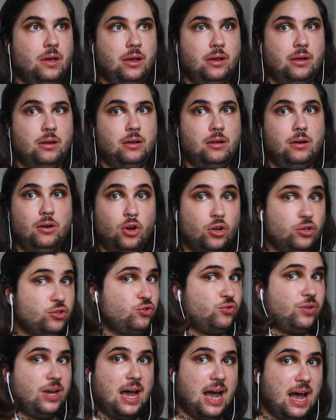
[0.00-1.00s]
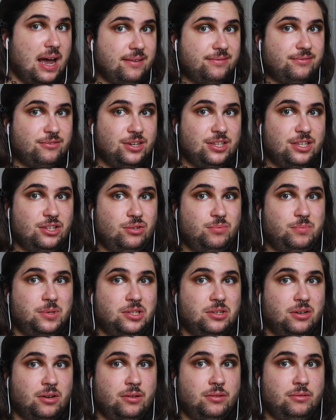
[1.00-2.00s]
Laundry half ready to be
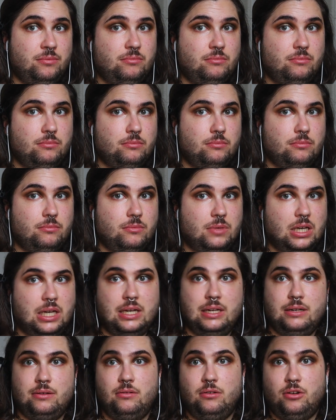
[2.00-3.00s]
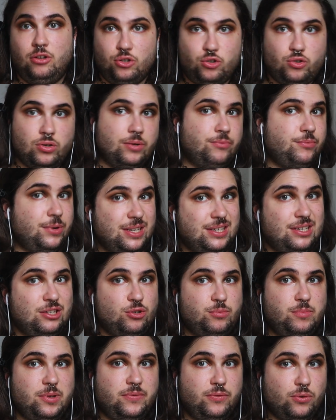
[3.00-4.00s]
done and laundry ready
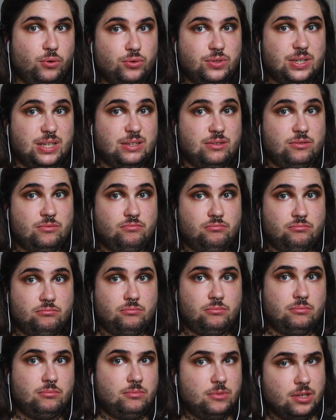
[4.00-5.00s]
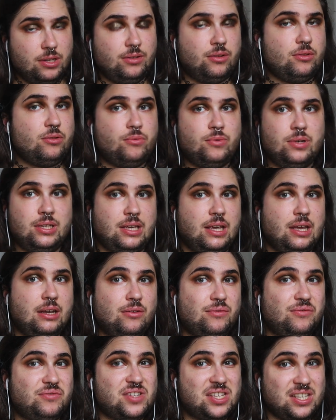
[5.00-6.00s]
to be folded. Another one kind
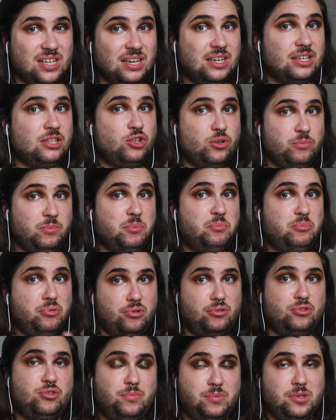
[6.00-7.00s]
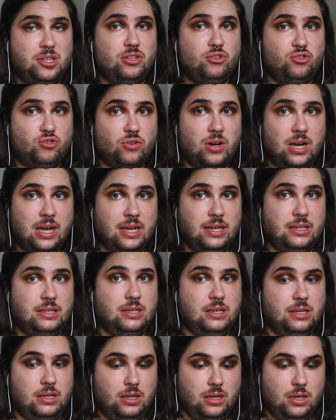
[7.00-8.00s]
of starting to be put to be
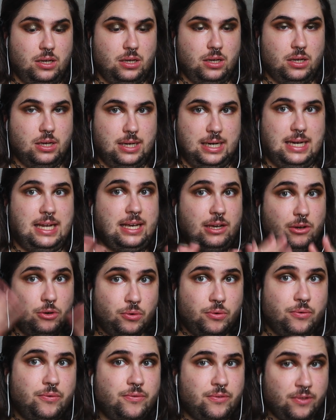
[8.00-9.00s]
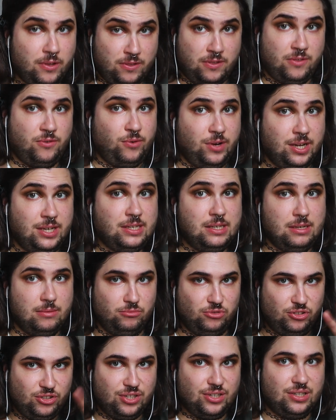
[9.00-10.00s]
dried. Like all of the three
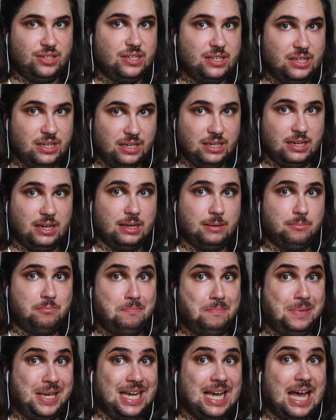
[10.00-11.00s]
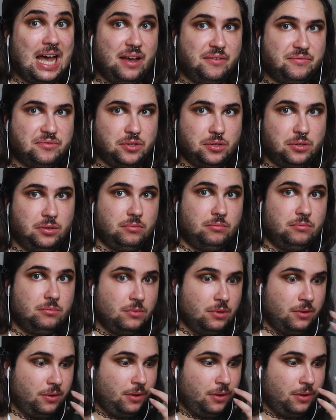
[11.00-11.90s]
simultaneously like being half done.